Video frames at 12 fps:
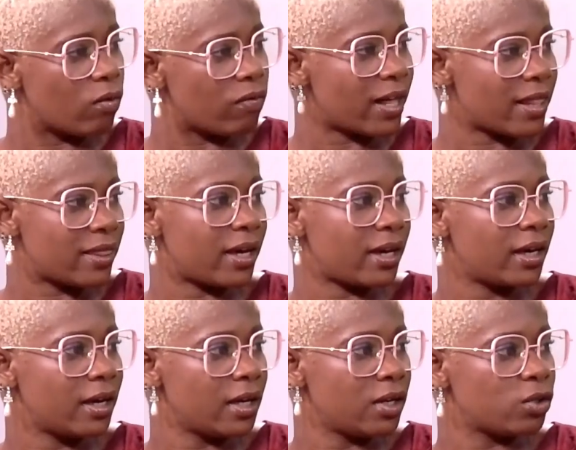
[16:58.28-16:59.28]
over there.
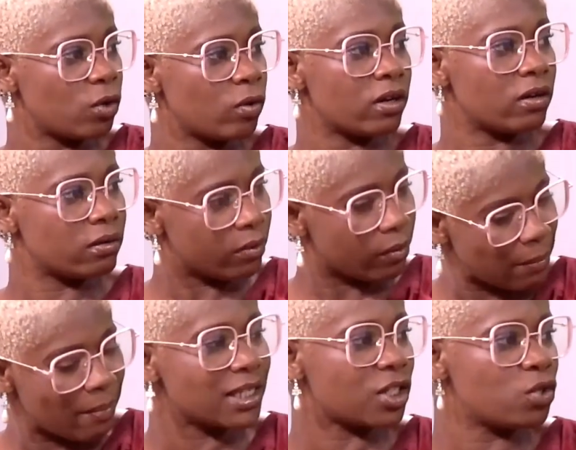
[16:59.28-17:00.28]
So
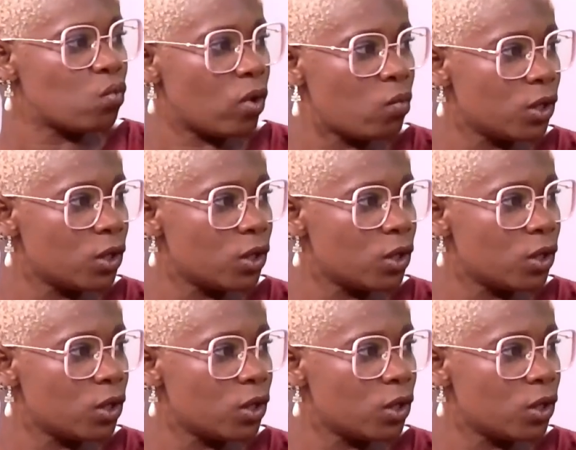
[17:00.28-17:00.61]
imagine when